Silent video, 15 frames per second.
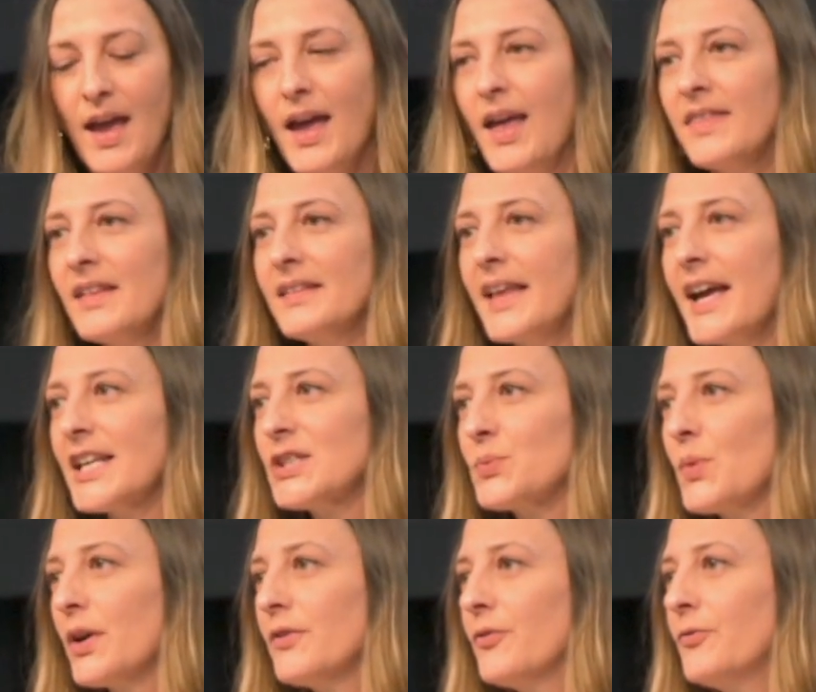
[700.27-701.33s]
And the last
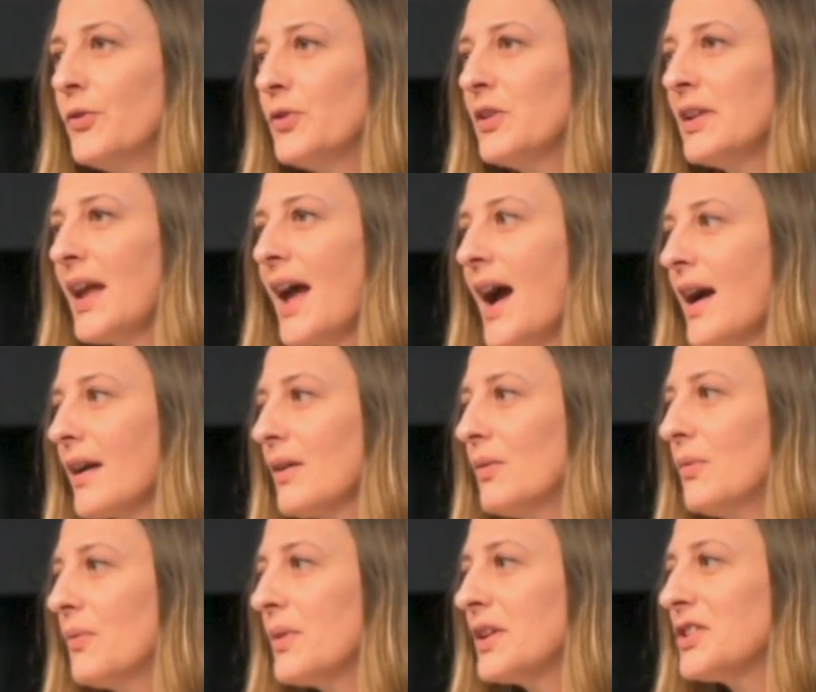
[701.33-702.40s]
one, food and ag.
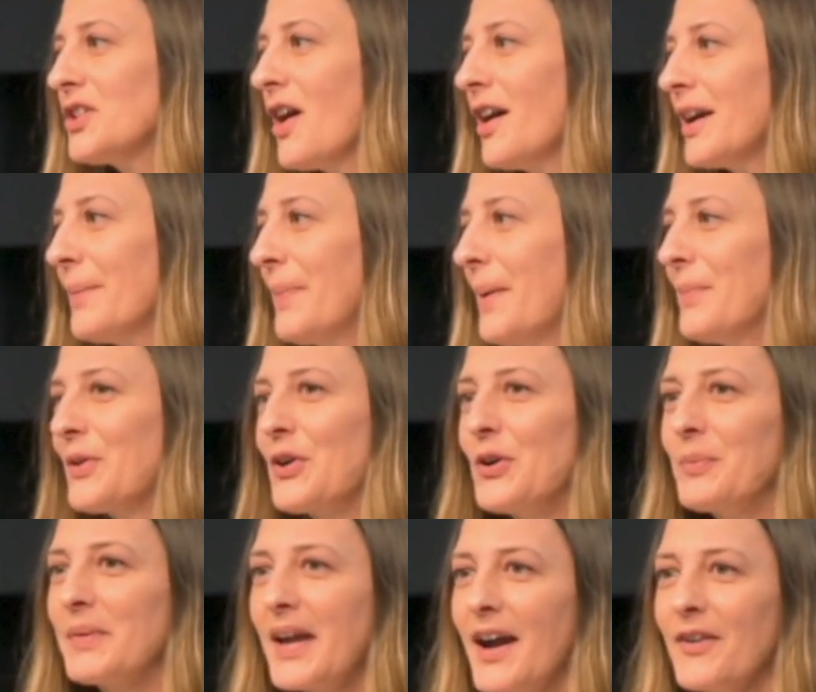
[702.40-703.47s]
When you talk about
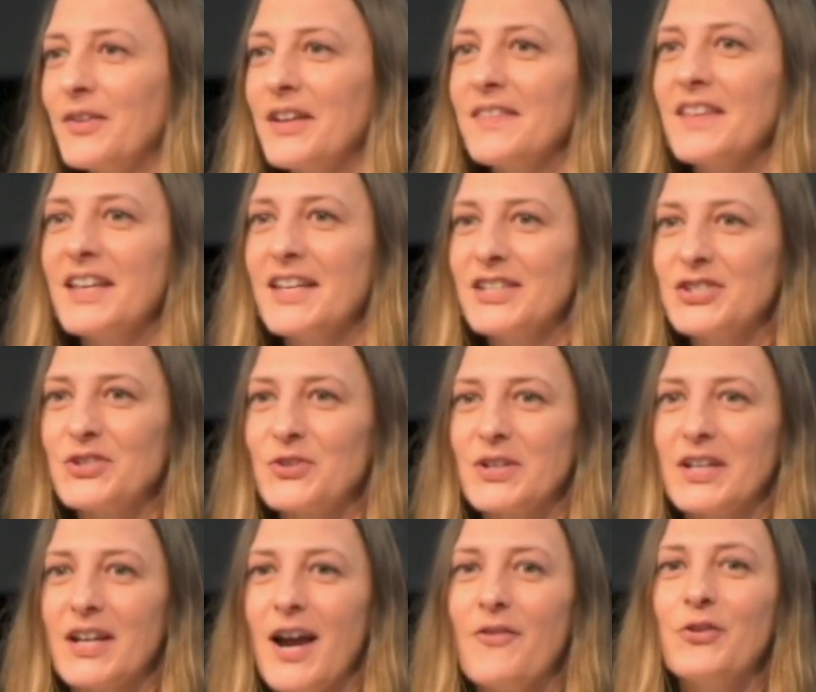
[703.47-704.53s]
Macomb County and the
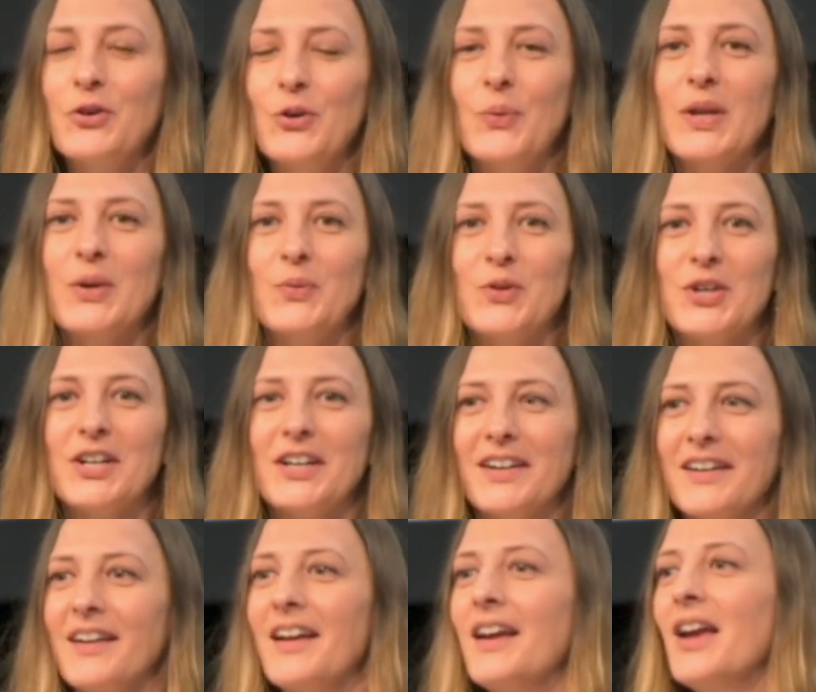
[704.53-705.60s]
history of who we
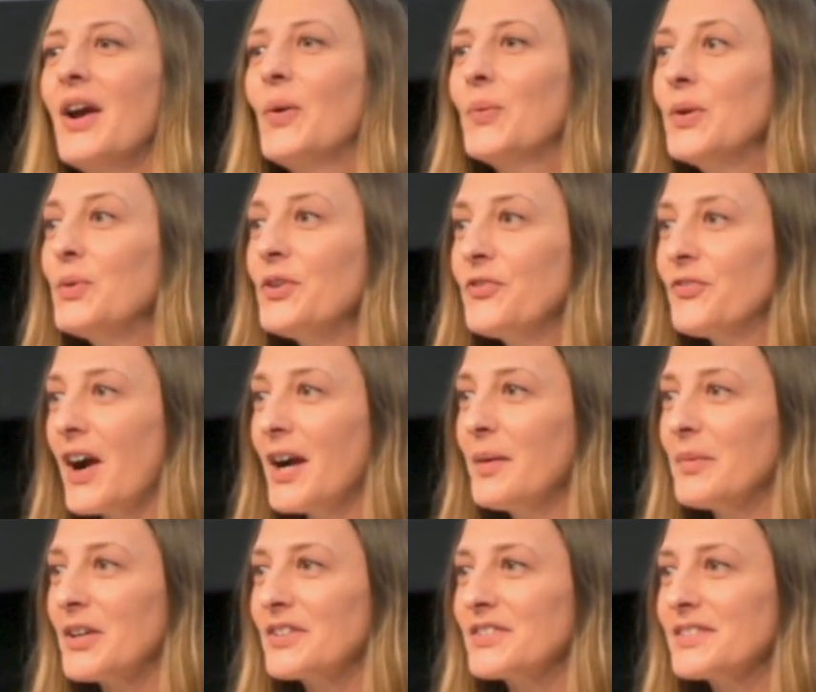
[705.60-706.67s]
were
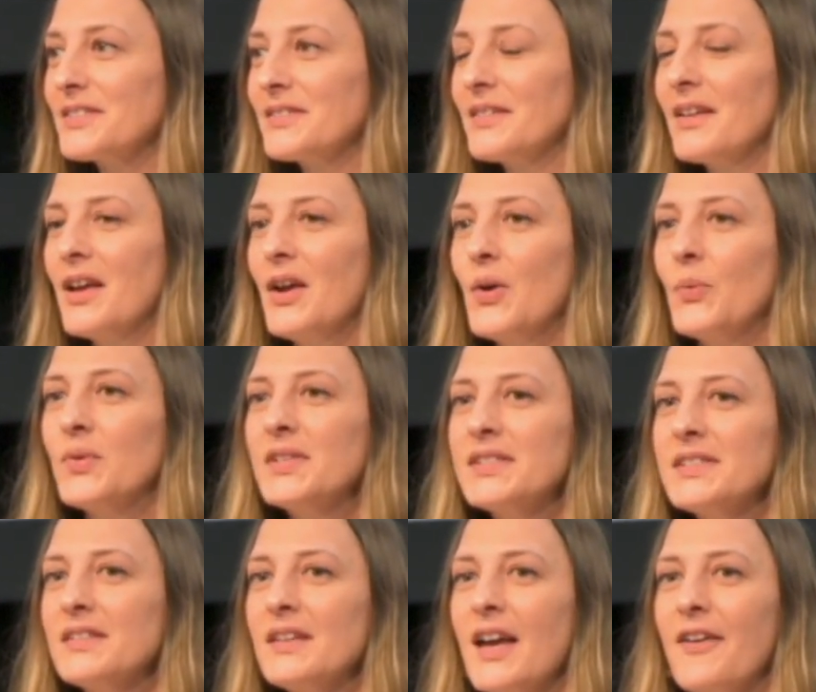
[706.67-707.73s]
farmers. We
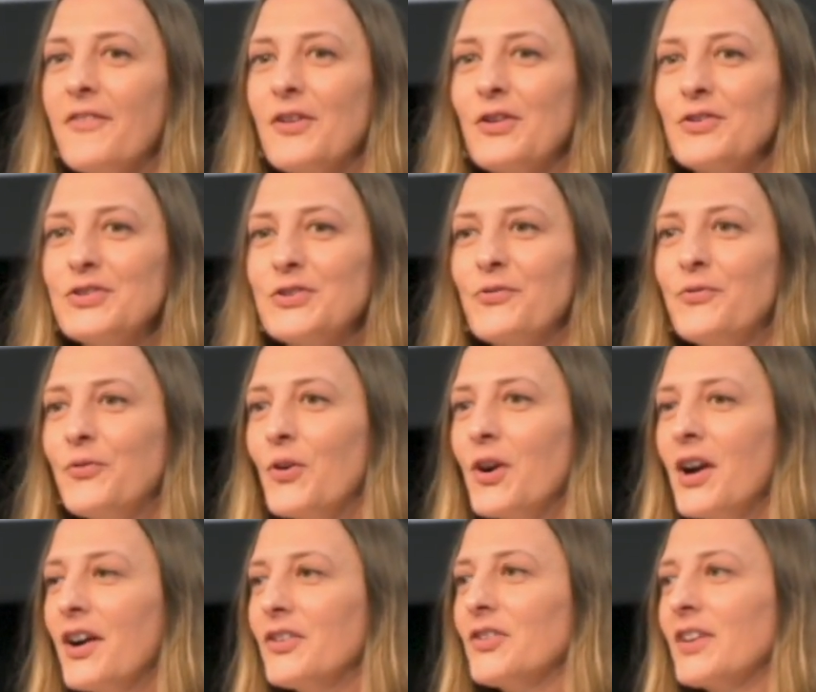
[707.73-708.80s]
still have close to
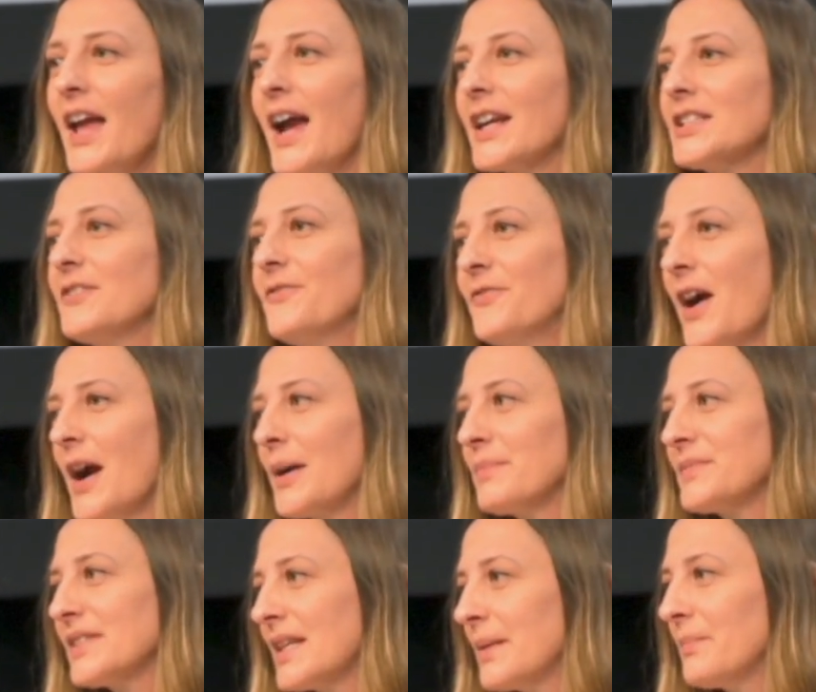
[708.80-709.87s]
400 active
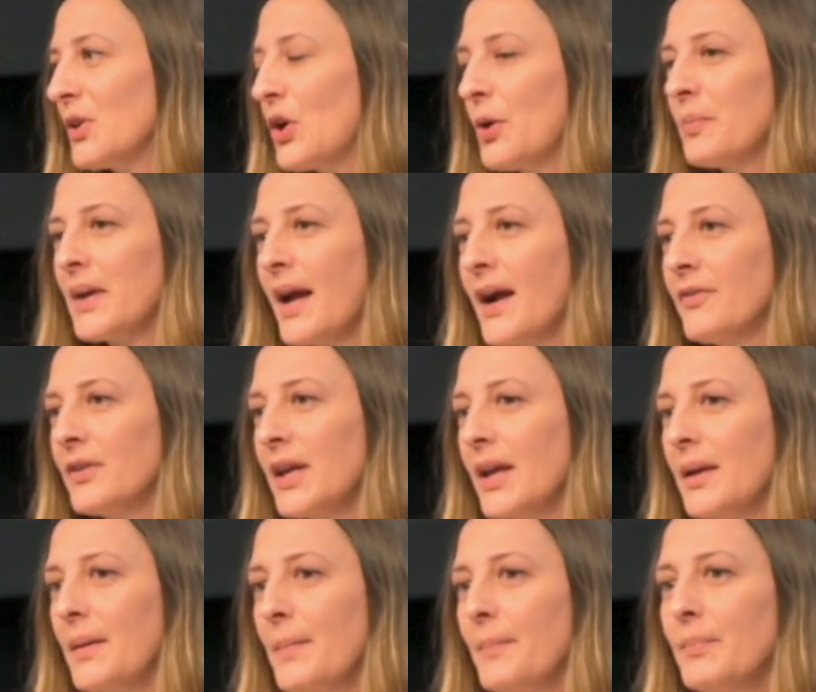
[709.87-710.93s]
farms in Macomb County.
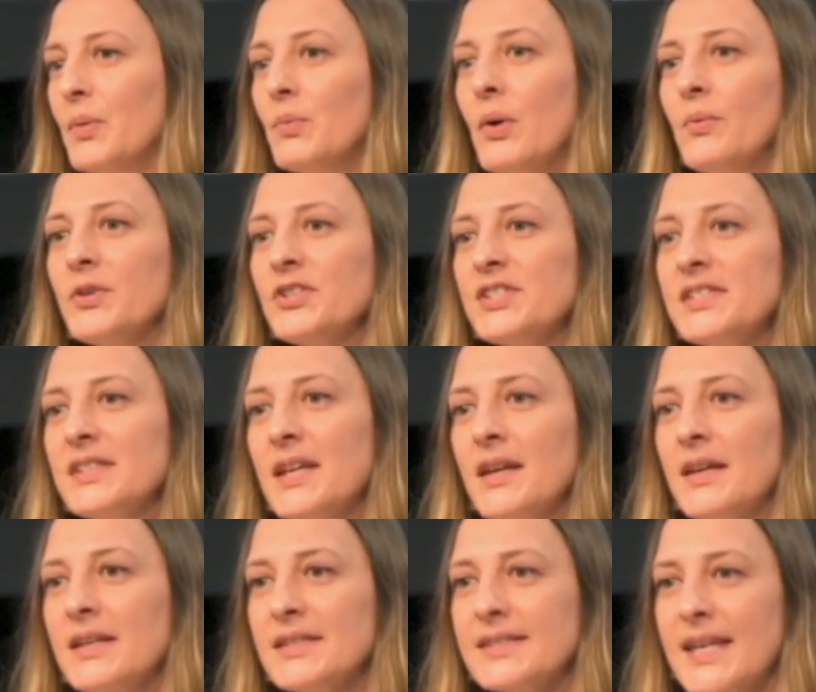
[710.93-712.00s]
But what we're
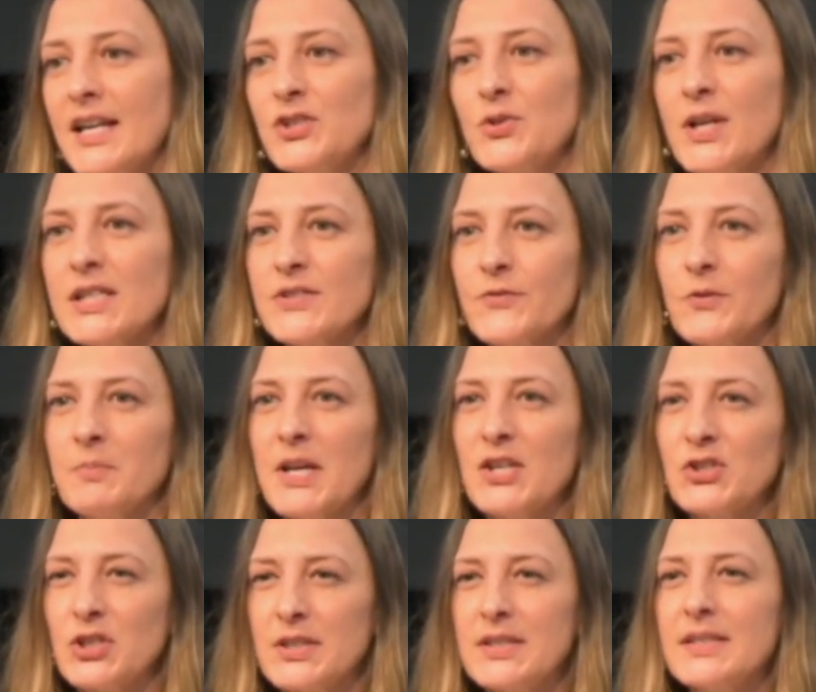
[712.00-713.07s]
seeing is that
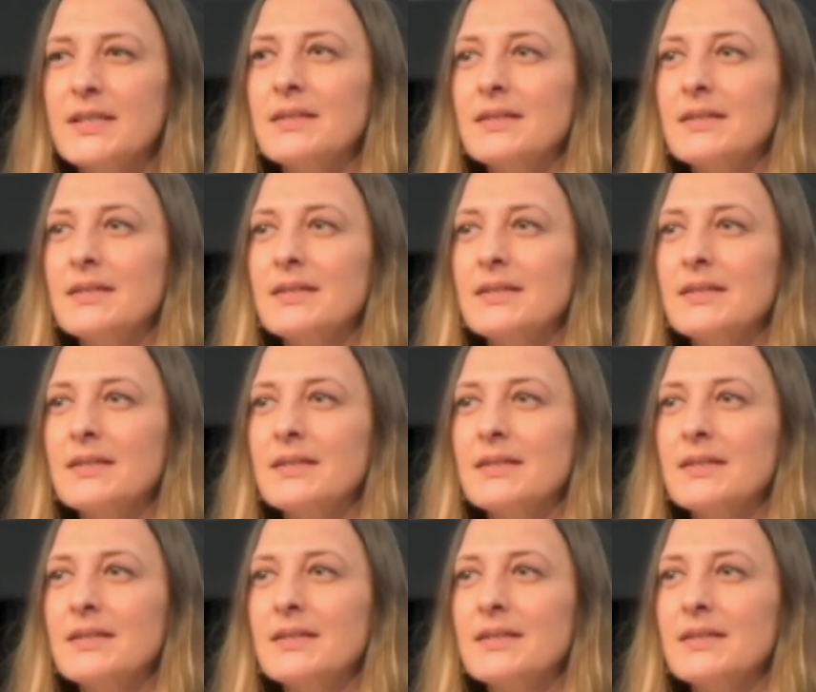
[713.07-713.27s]
transformation